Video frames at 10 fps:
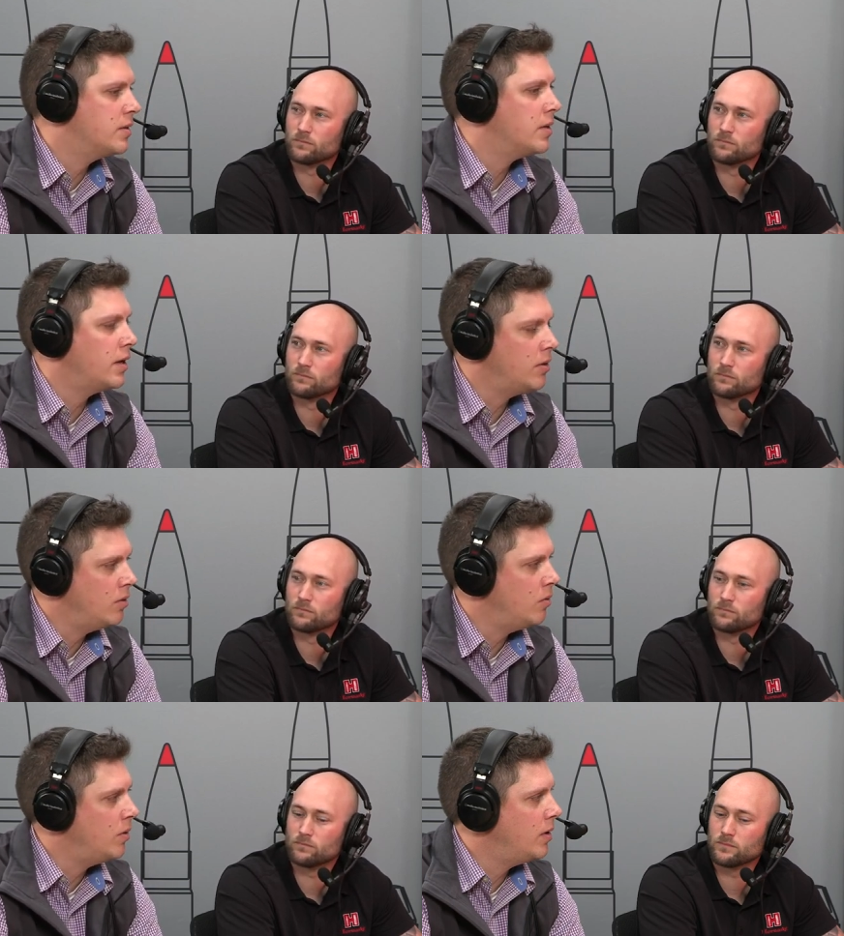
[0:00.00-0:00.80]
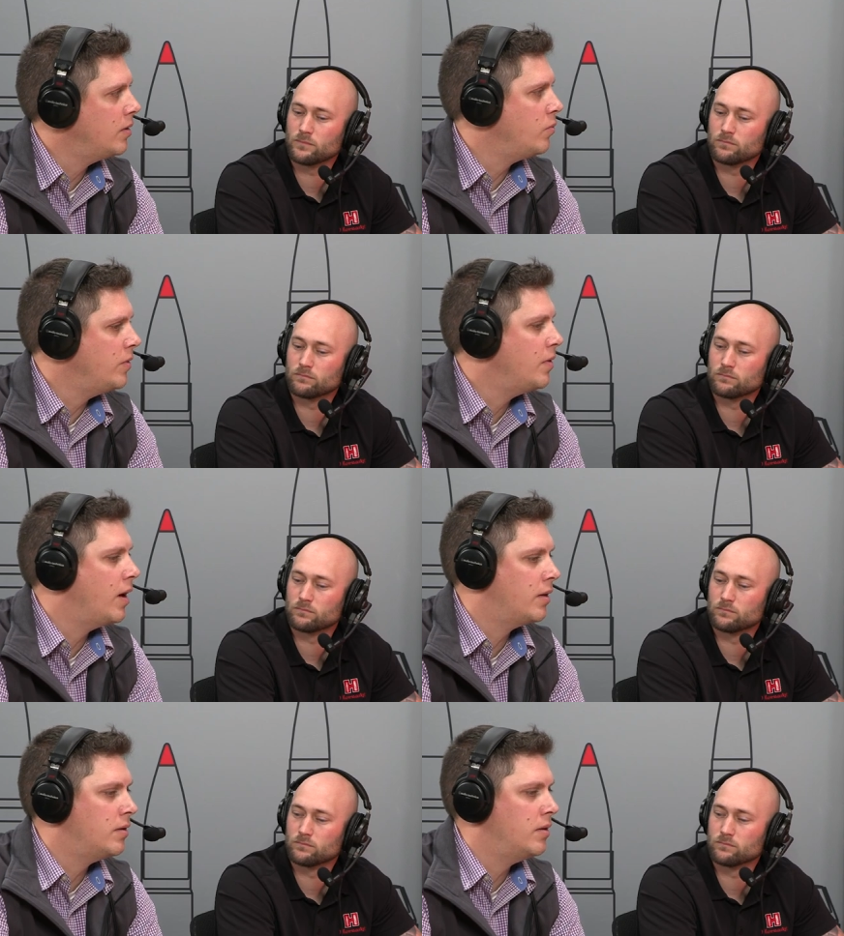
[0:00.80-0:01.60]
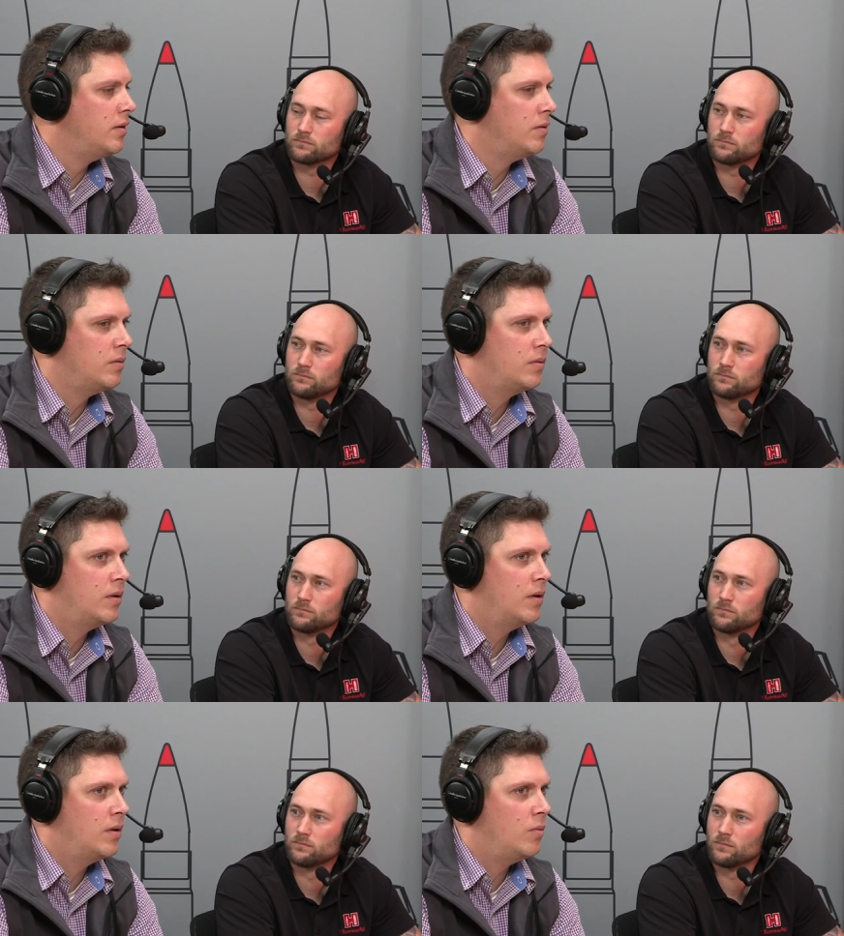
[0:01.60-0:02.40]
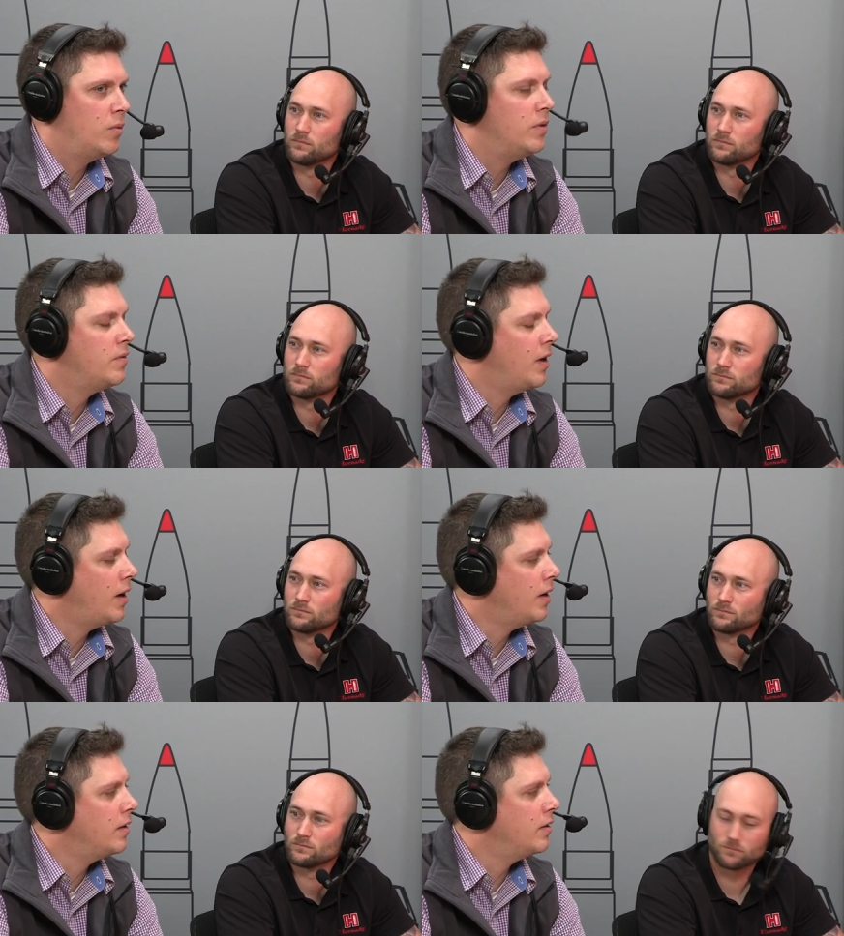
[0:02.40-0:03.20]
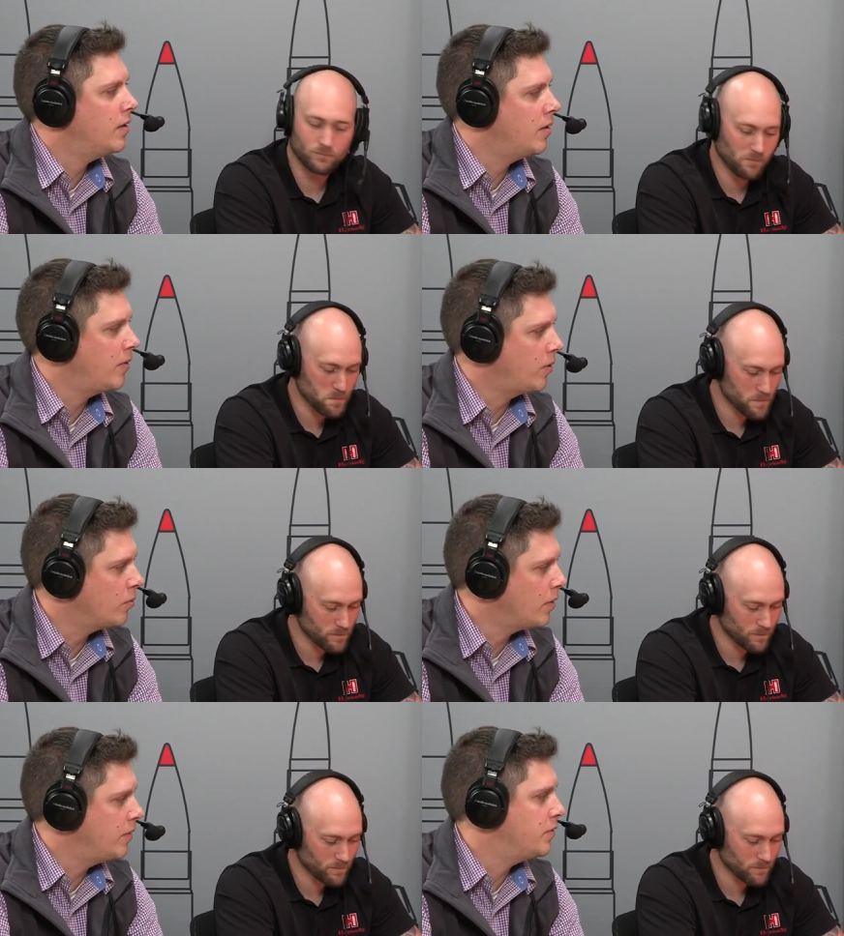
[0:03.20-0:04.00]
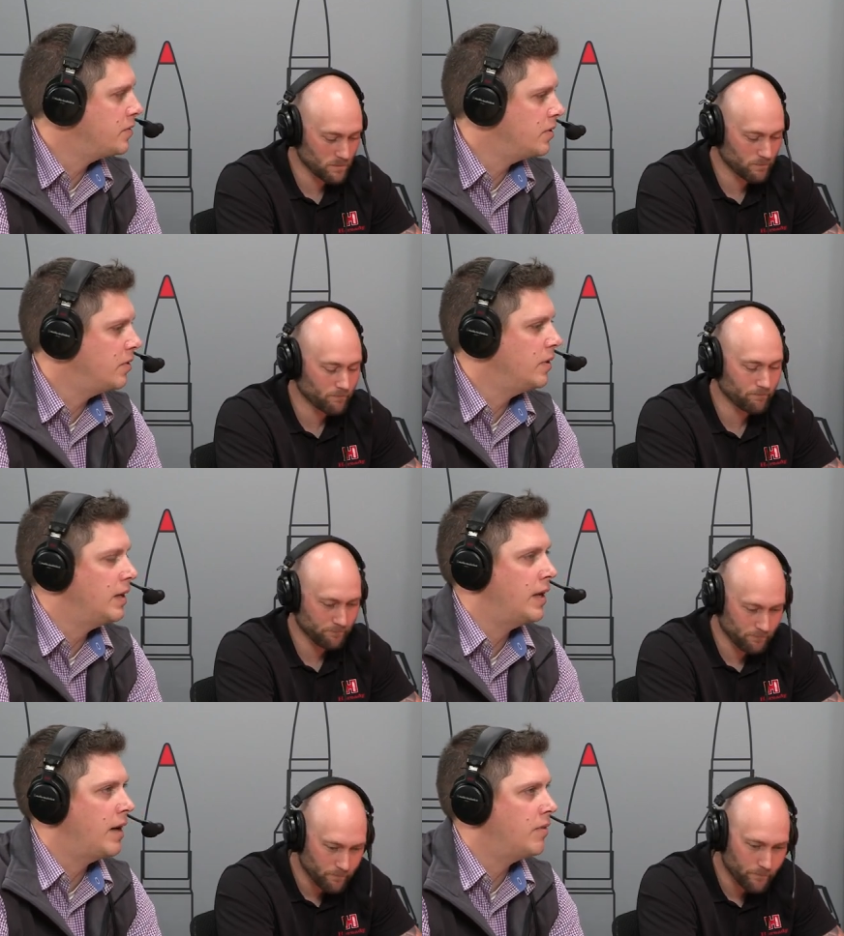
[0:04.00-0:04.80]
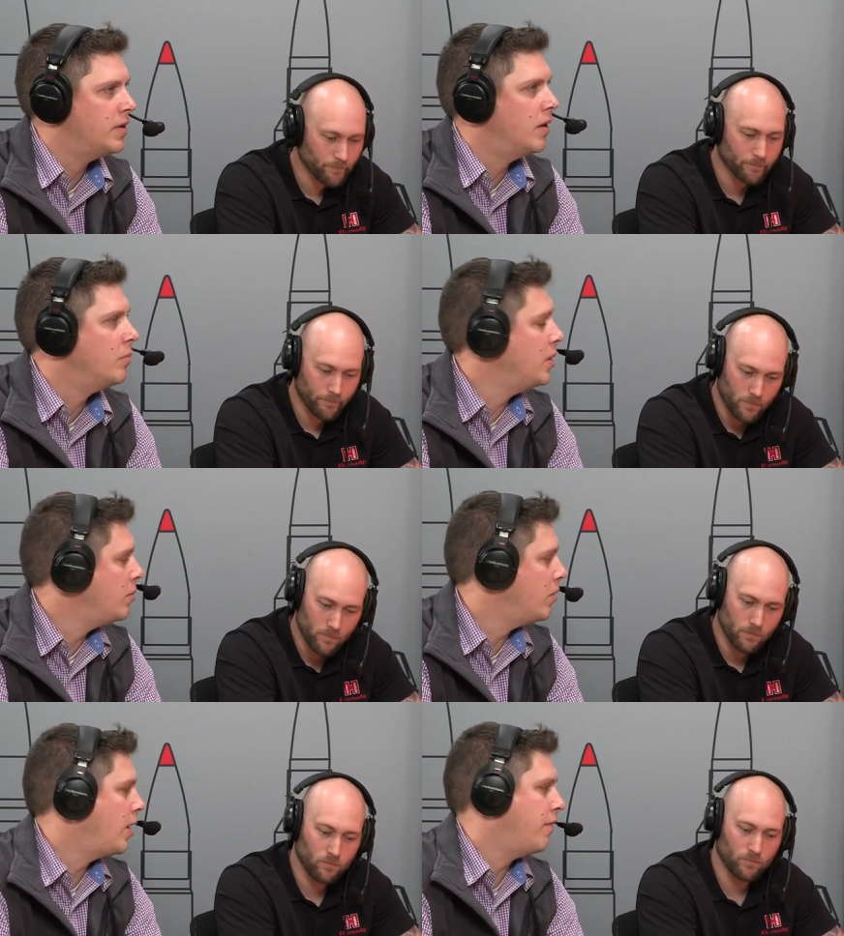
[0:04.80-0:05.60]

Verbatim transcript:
Speaker 1: it's like, you know what? We've got the, we've got a great facility that have a ton of people.